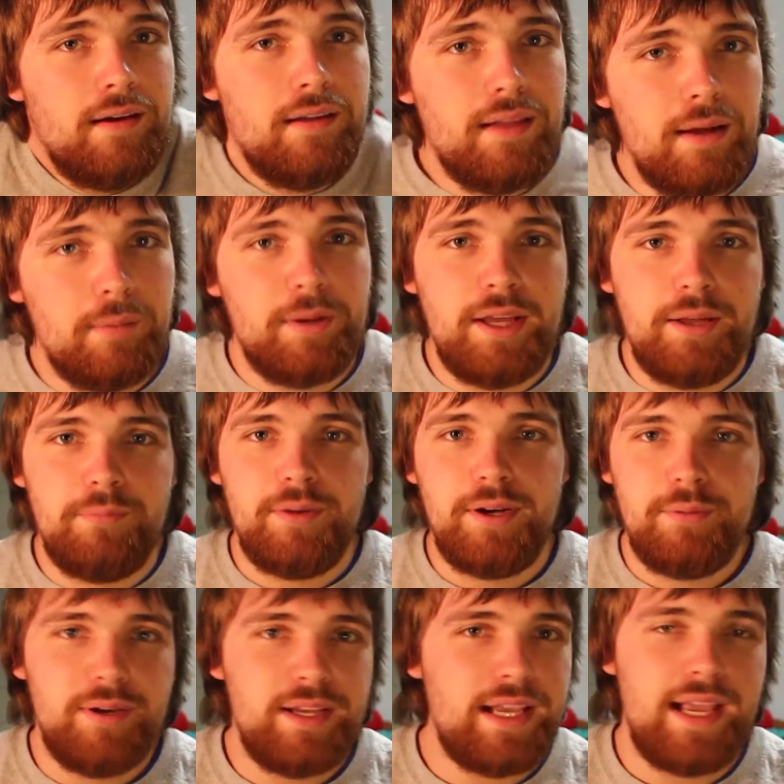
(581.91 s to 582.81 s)
I mean,
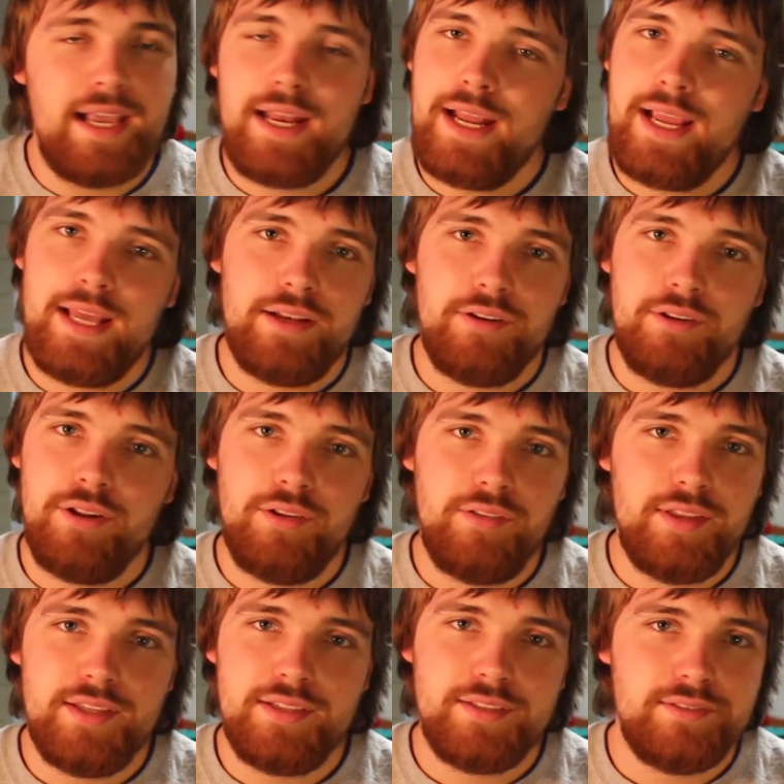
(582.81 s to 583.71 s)
we can't handle
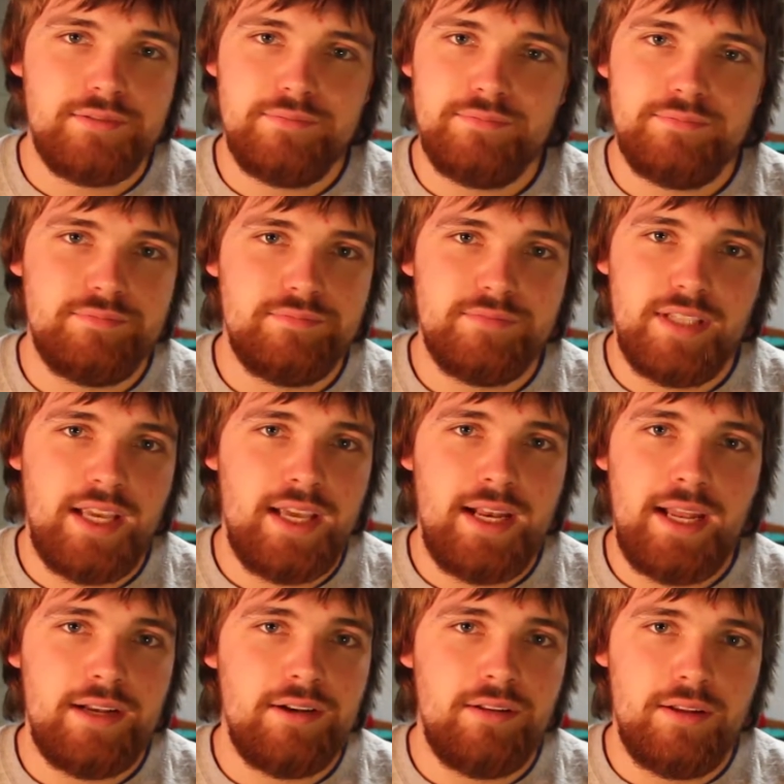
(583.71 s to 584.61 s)
all this.
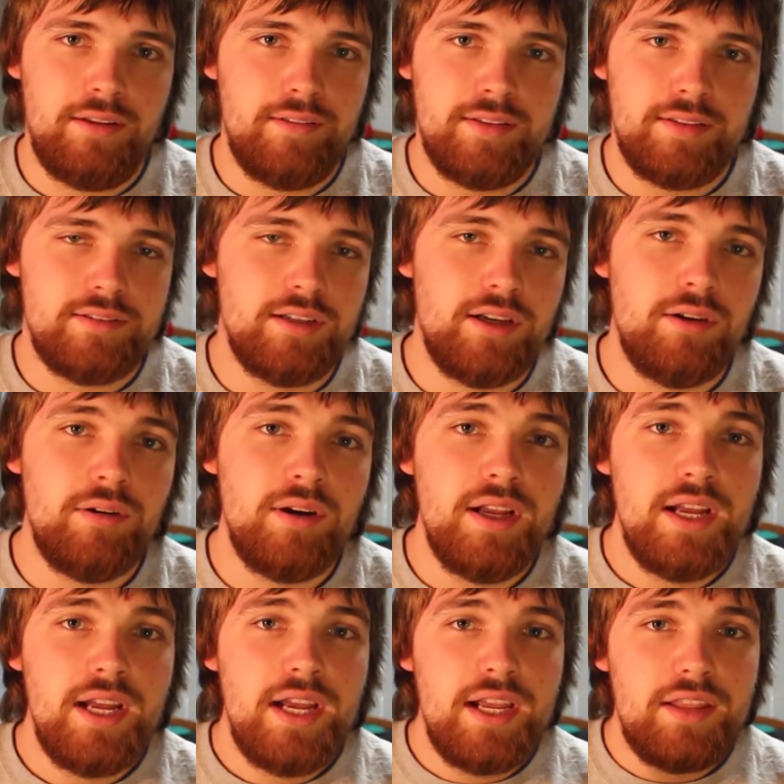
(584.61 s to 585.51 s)
Can't handle all this. So
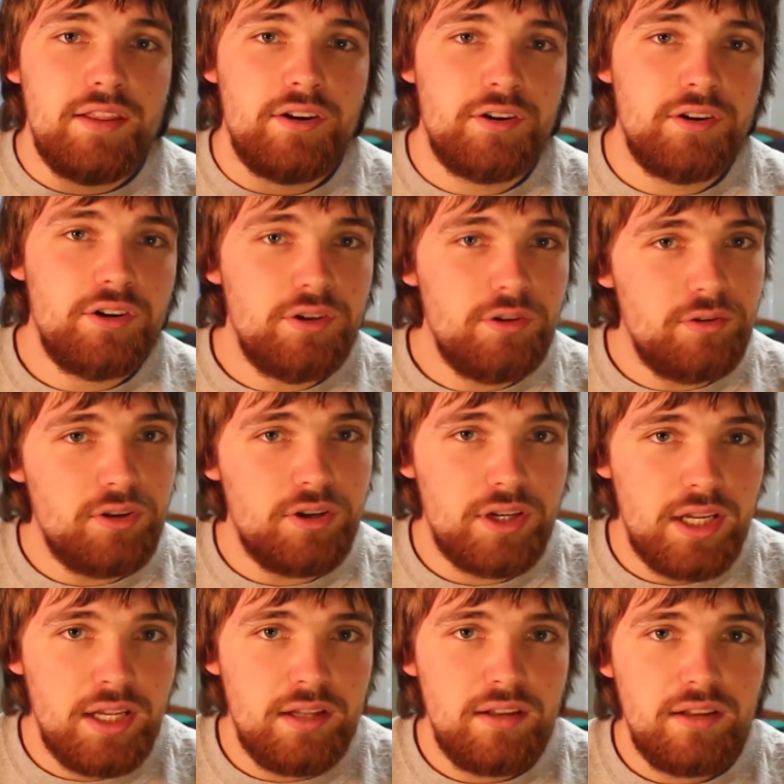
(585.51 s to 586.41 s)
they're new
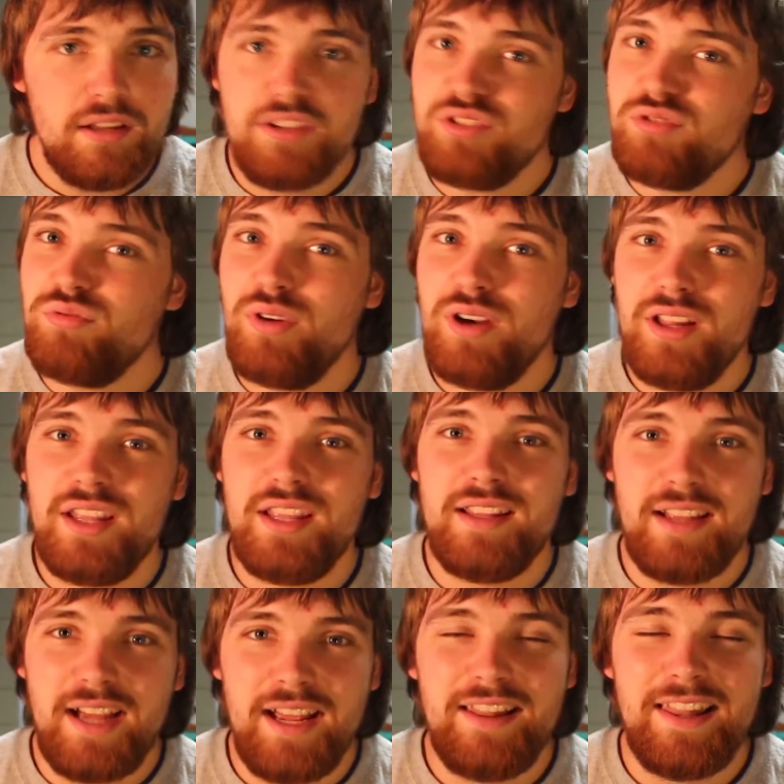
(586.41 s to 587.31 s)
looking. It's
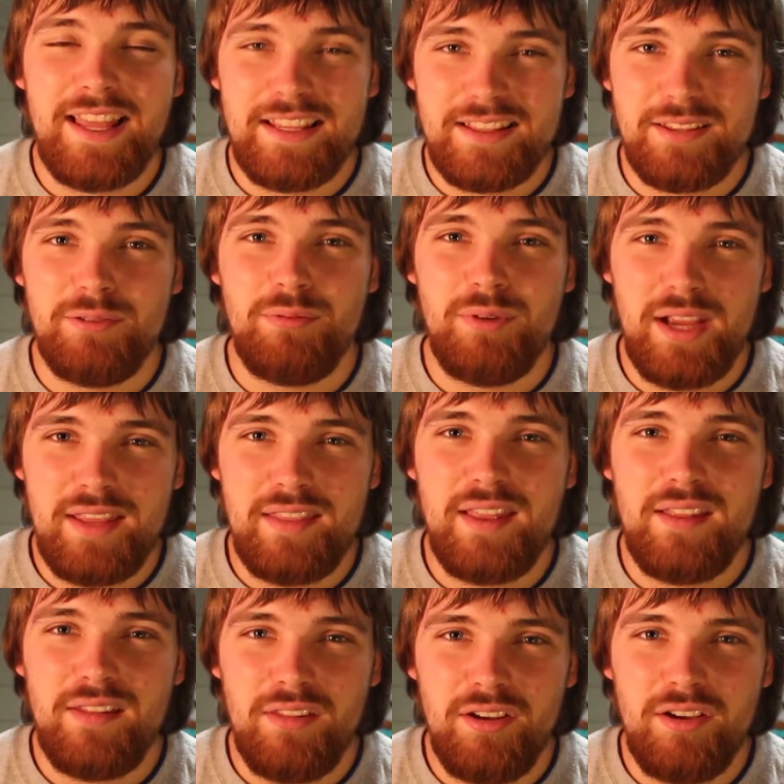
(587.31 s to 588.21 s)
really, I like the way
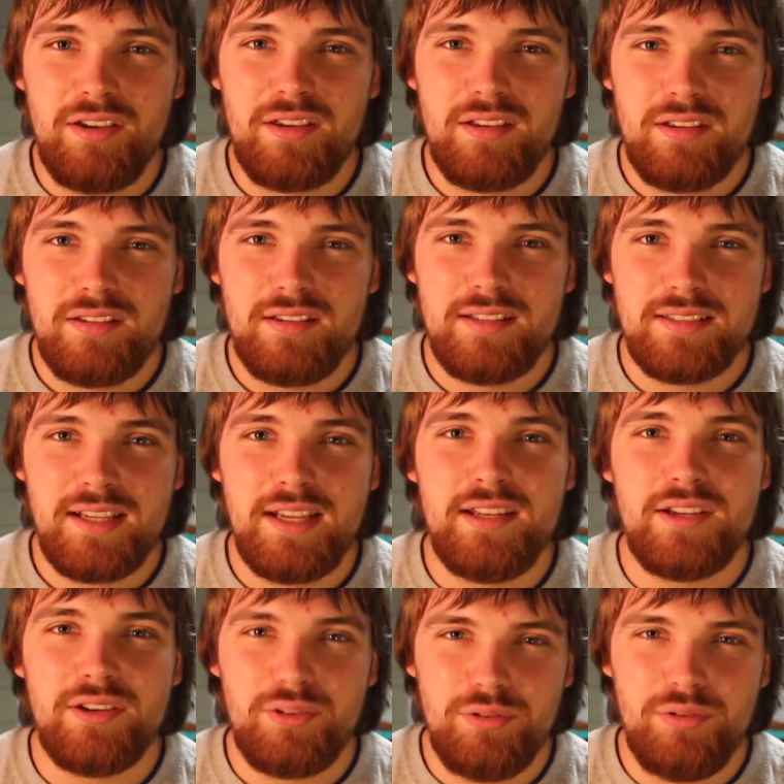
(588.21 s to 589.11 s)
they look. It's
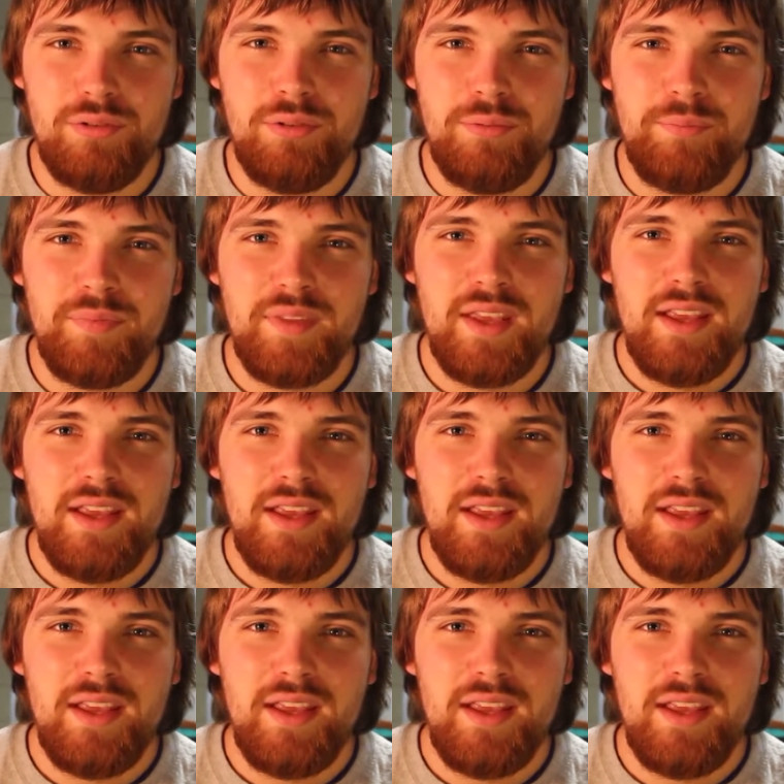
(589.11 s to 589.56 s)
kind of cool.